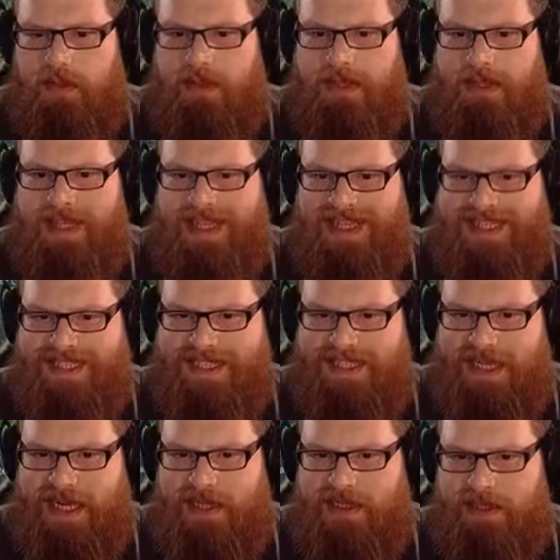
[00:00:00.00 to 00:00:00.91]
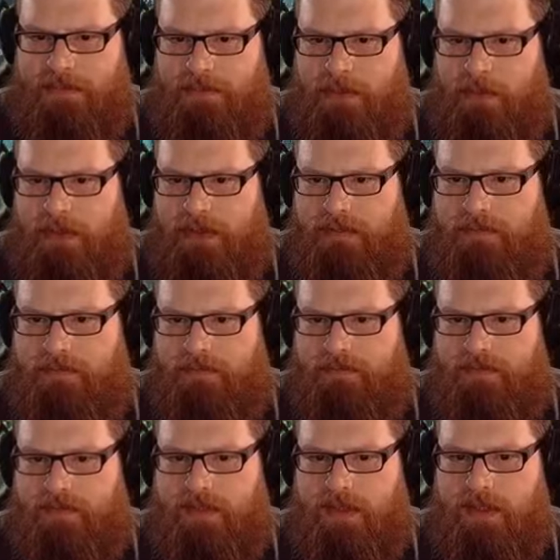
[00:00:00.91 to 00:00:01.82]
This is an exit point.
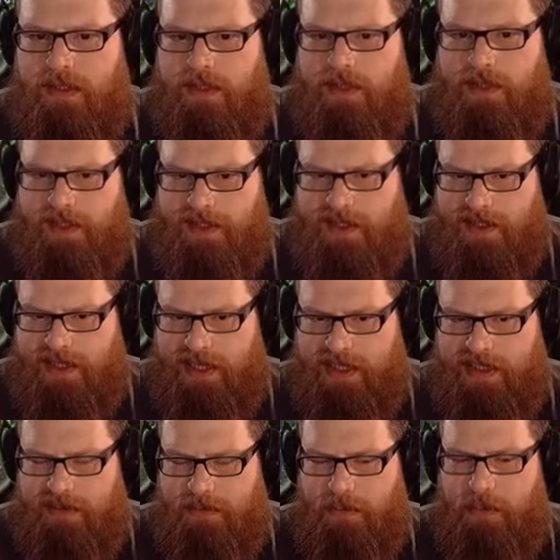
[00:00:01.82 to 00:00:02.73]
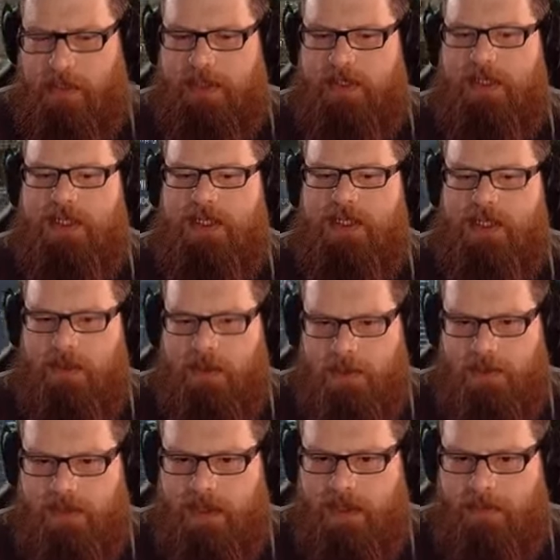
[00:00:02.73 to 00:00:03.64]
This is an exit point, and so
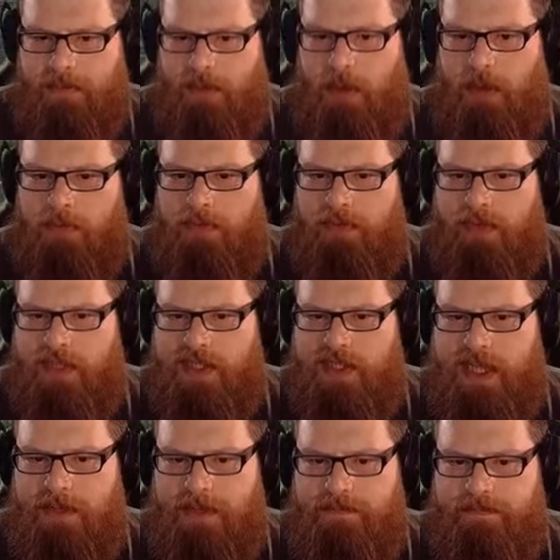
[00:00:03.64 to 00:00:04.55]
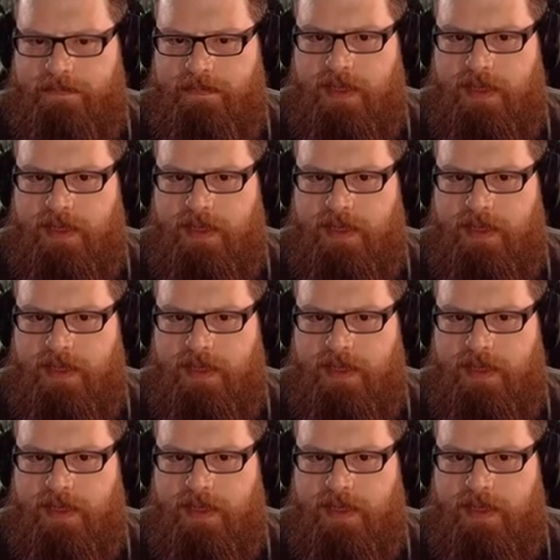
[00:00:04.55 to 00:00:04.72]
on. At the bottom, we've got the same.